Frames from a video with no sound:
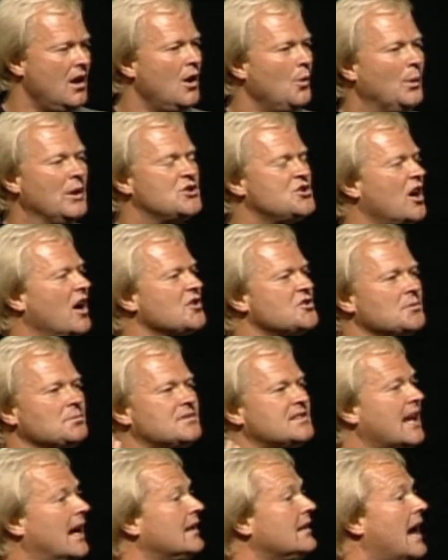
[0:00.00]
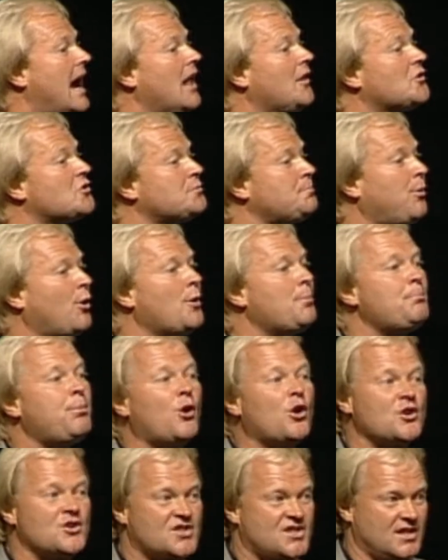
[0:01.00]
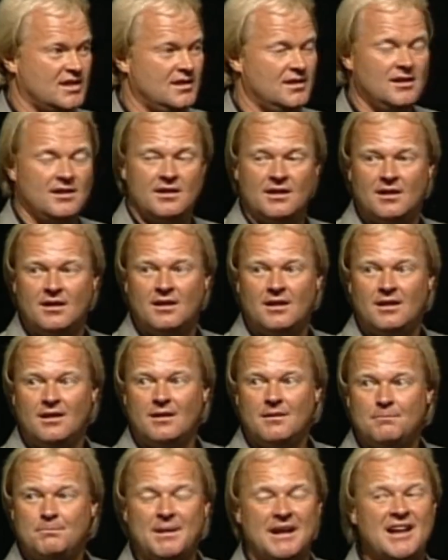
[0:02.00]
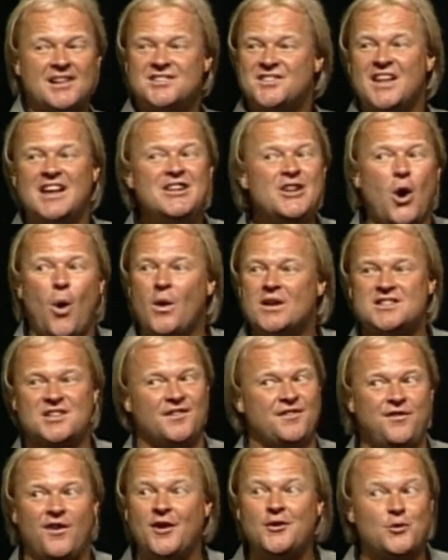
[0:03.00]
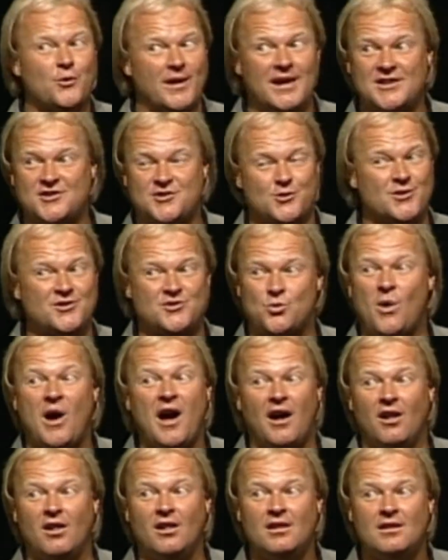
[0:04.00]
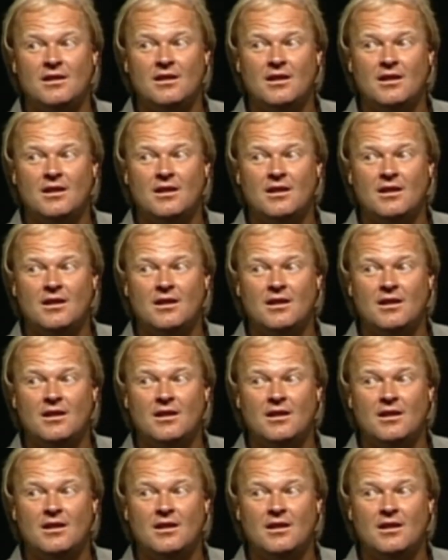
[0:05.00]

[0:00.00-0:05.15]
We charge them $10 per person because they know it's a fundraiser as well.